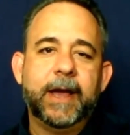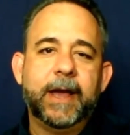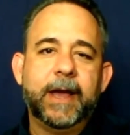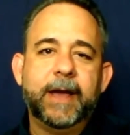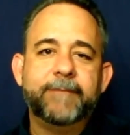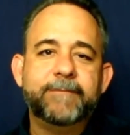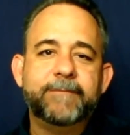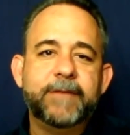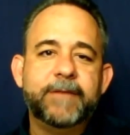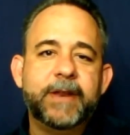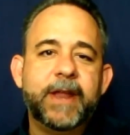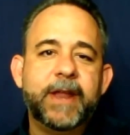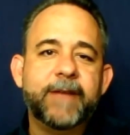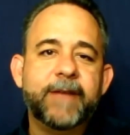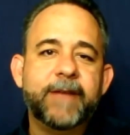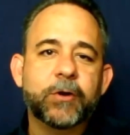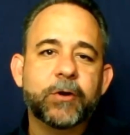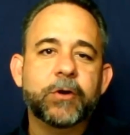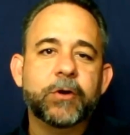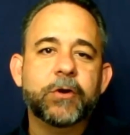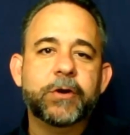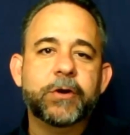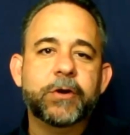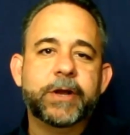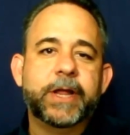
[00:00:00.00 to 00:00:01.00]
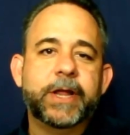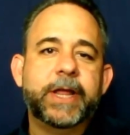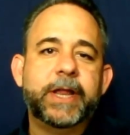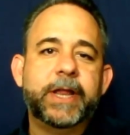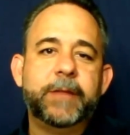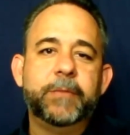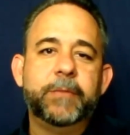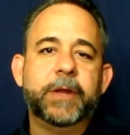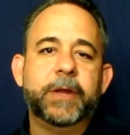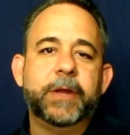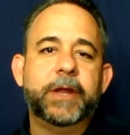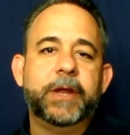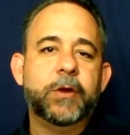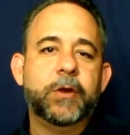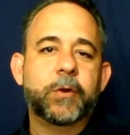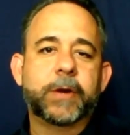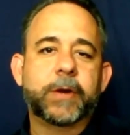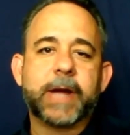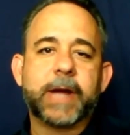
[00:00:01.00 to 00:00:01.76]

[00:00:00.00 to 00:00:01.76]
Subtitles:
I've never heard anybody, no